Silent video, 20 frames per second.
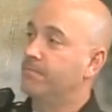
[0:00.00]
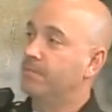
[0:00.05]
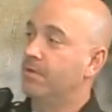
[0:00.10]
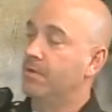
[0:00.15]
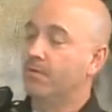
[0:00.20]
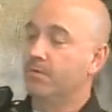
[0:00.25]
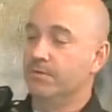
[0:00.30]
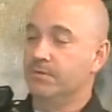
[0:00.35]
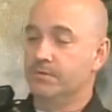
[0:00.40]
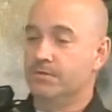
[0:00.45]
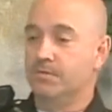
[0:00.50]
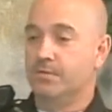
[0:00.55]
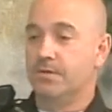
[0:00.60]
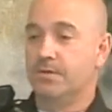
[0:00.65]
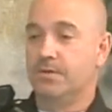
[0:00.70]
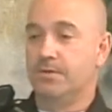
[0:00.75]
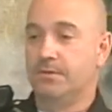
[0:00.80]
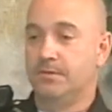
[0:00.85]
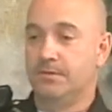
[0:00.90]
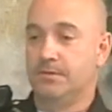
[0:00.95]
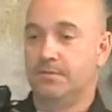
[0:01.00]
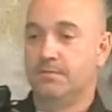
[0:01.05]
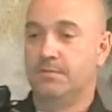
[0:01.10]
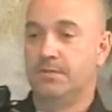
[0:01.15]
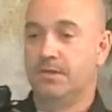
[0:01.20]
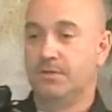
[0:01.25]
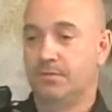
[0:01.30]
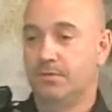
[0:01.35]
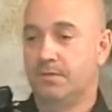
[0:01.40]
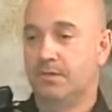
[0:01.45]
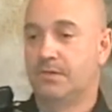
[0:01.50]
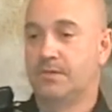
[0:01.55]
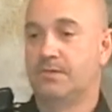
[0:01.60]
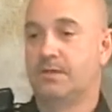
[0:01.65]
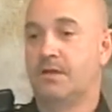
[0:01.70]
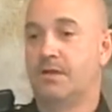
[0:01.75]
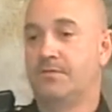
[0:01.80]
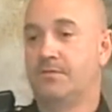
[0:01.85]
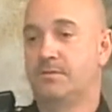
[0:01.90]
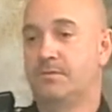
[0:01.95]
Always wanted to be a police
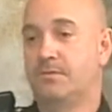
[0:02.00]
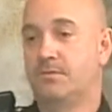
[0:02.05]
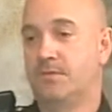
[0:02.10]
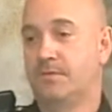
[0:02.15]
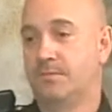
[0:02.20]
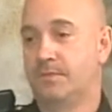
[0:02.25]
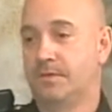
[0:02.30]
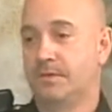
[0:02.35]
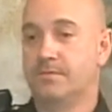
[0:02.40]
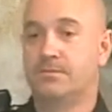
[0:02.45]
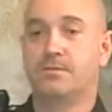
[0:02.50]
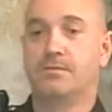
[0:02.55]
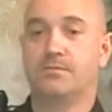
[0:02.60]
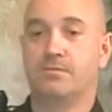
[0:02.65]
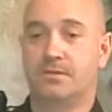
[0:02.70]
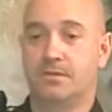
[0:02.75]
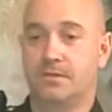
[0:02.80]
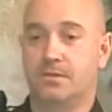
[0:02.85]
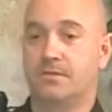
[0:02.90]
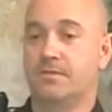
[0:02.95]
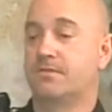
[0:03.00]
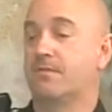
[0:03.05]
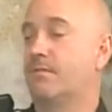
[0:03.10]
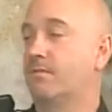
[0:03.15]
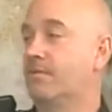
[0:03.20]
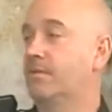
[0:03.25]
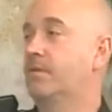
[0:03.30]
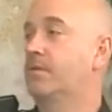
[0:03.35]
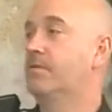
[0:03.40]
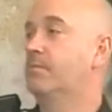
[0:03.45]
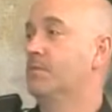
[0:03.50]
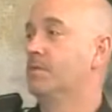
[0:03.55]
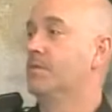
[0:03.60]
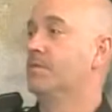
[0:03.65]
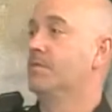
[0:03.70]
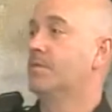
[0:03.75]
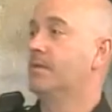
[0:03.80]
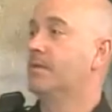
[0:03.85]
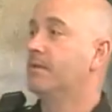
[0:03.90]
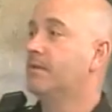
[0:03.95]
officer. Wanted to serve the
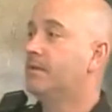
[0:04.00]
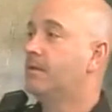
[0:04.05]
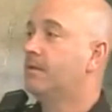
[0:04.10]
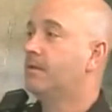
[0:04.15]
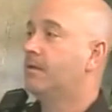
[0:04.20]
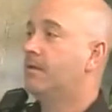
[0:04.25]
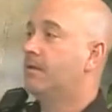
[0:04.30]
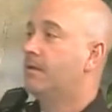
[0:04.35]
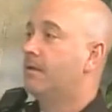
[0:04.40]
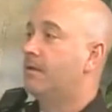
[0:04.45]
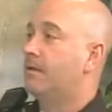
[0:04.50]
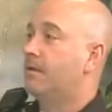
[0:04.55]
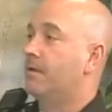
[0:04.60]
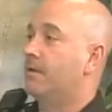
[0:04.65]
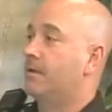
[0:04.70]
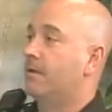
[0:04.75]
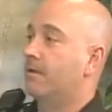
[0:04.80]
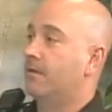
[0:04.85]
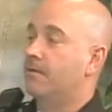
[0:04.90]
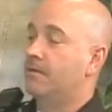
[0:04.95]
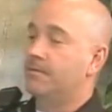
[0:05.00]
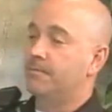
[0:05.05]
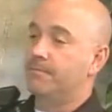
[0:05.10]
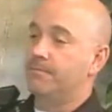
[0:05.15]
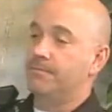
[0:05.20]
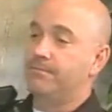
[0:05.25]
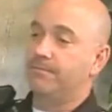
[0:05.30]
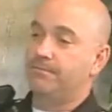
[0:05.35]
community, and